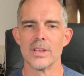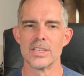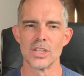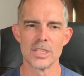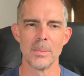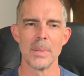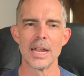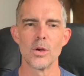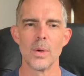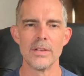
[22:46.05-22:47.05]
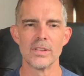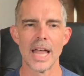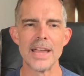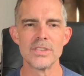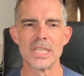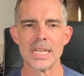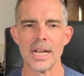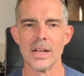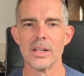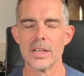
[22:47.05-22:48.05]
It's just a microwave
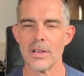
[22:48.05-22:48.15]
lifestyle